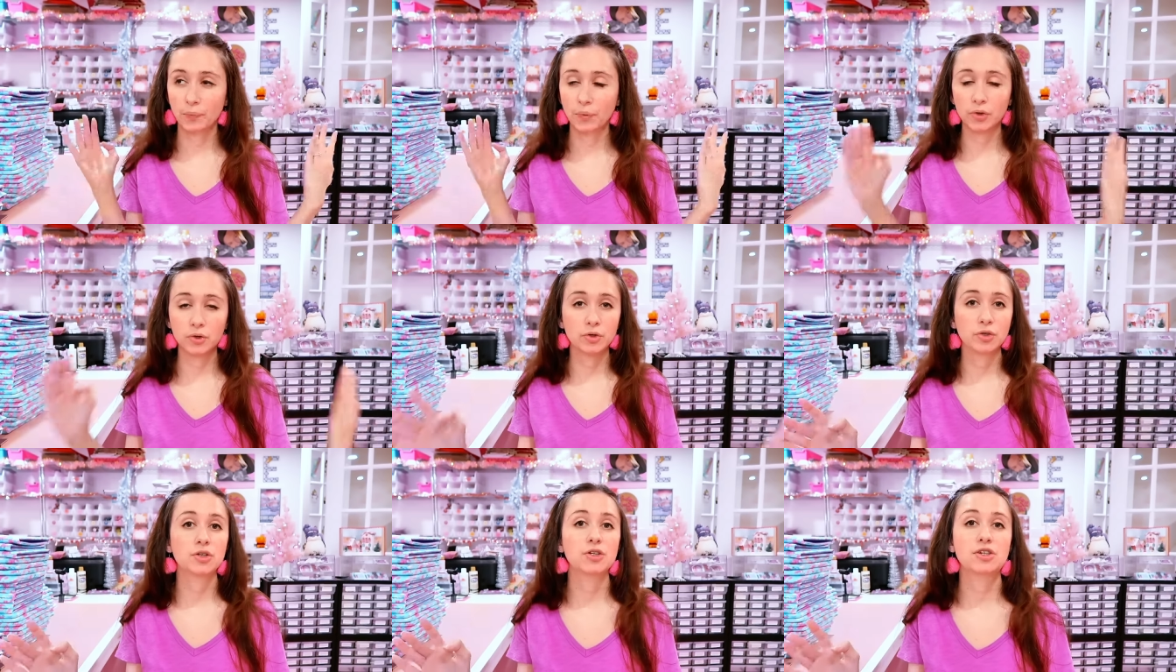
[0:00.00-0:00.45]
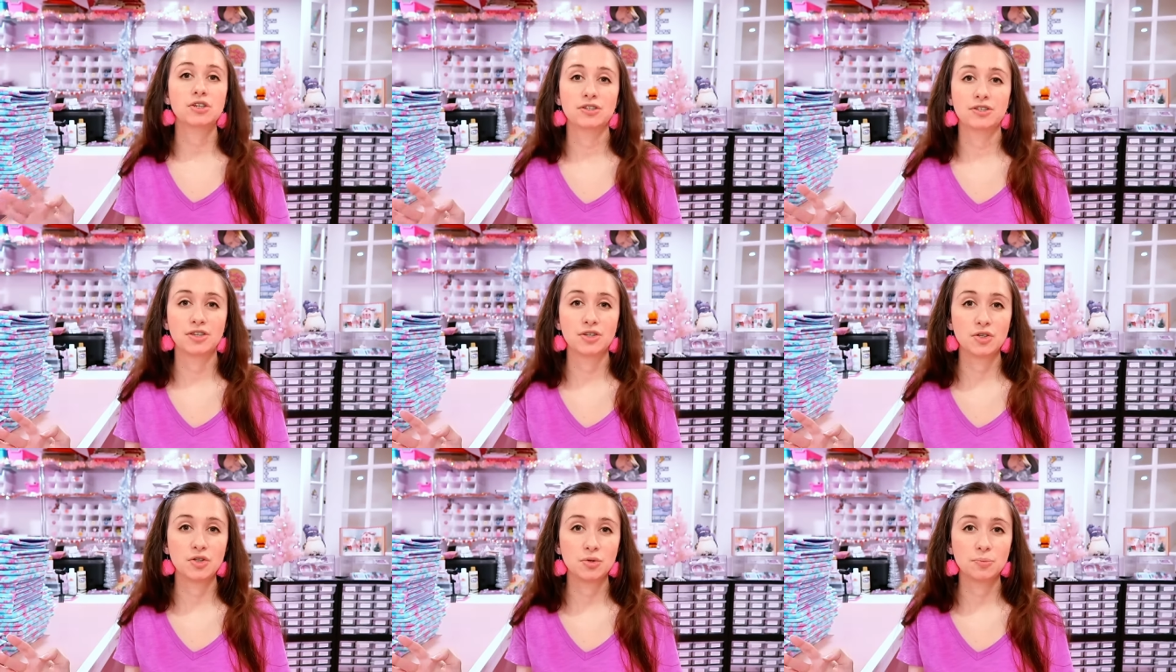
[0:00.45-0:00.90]
what good
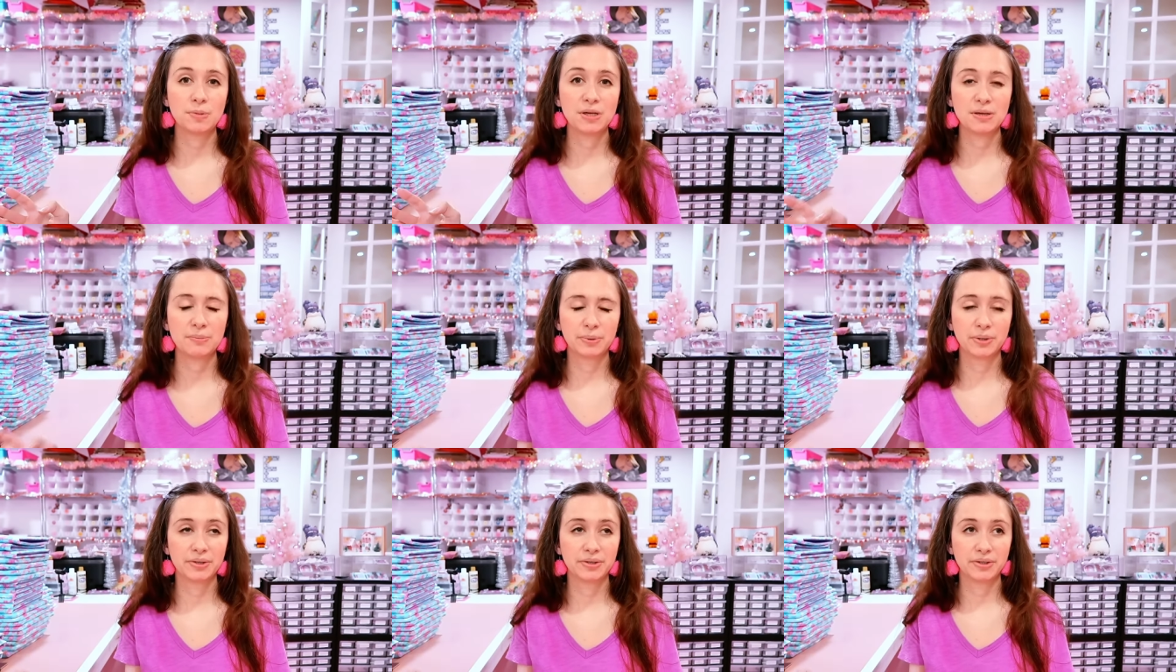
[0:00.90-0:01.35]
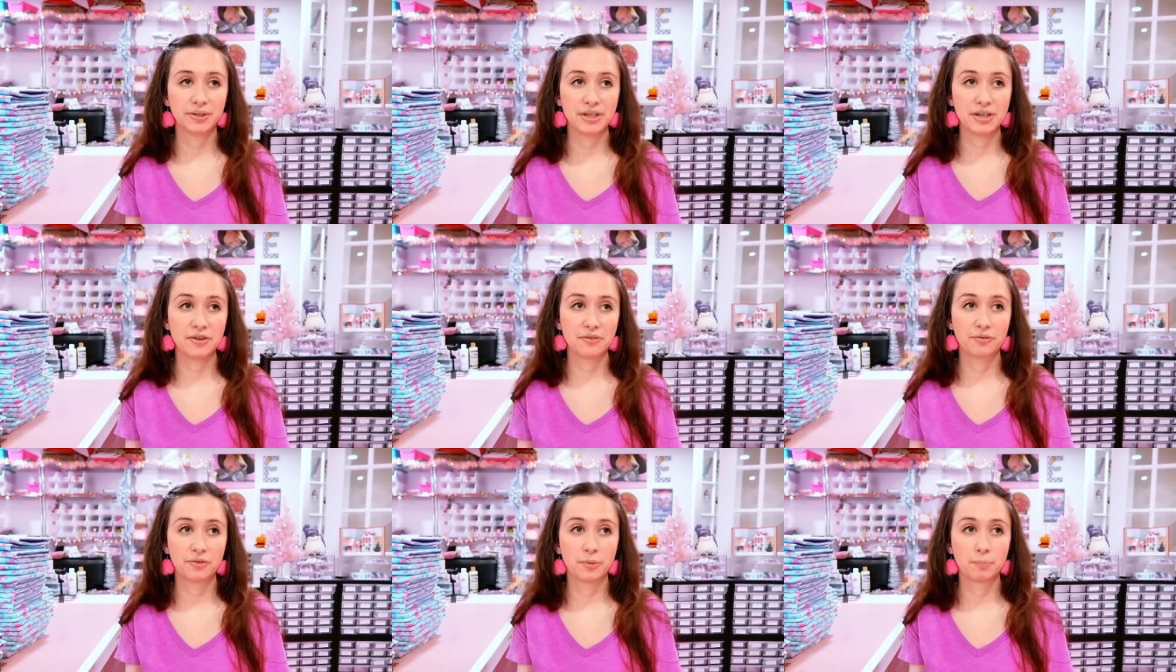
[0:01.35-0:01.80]
does it do people
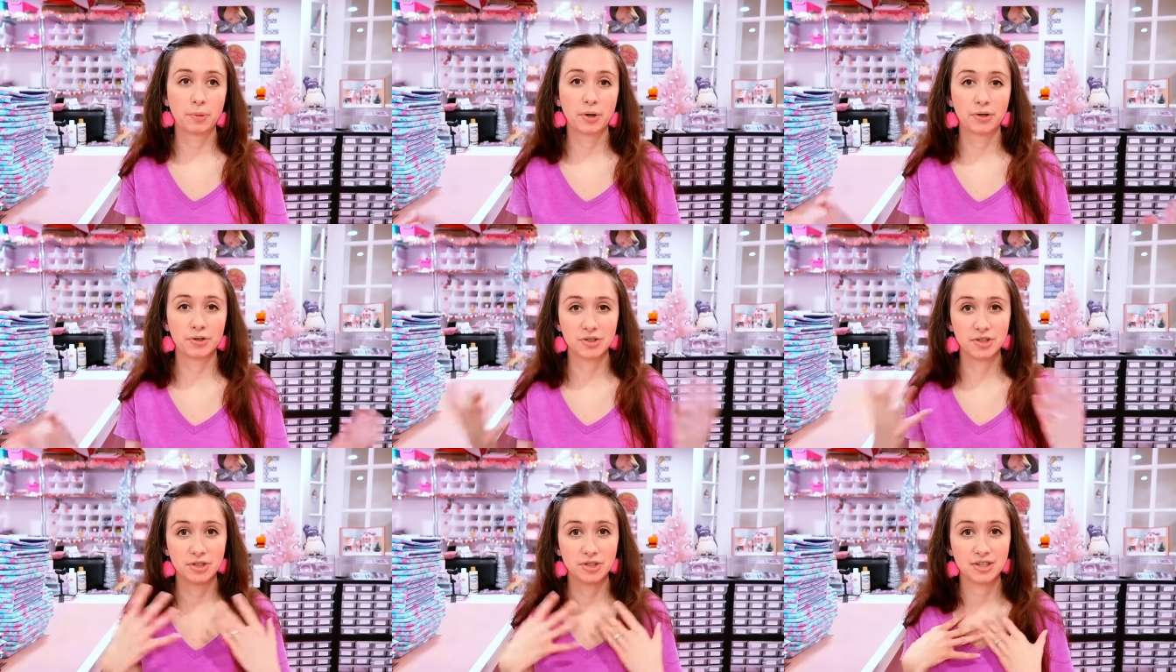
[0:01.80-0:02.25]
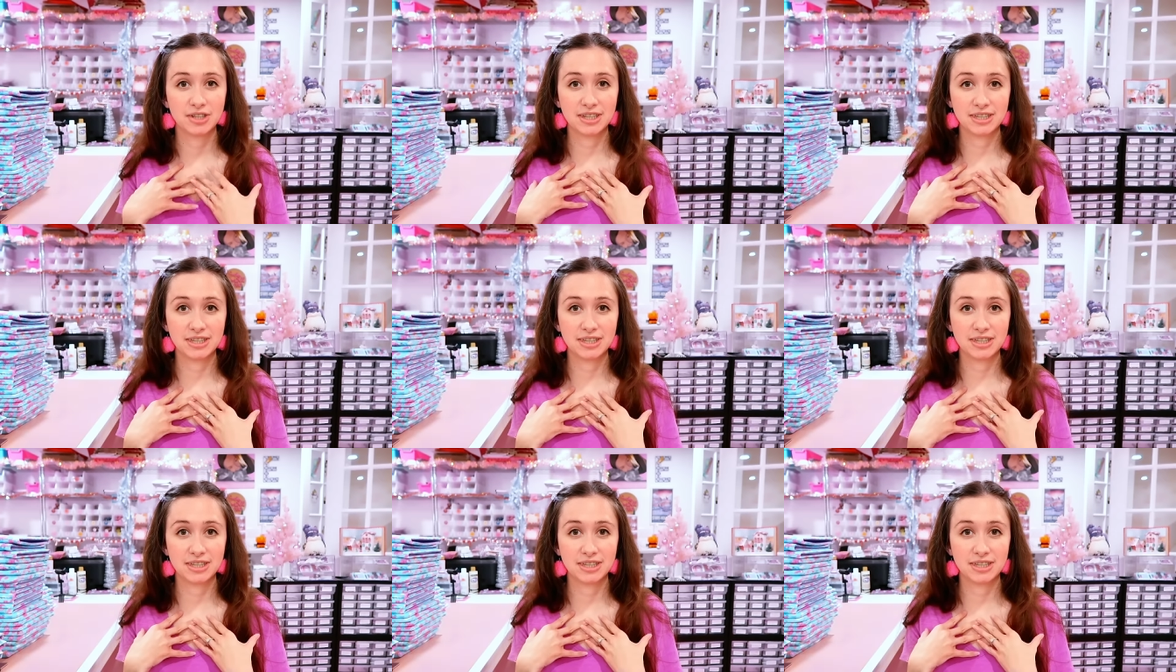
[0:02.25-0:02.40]
if the person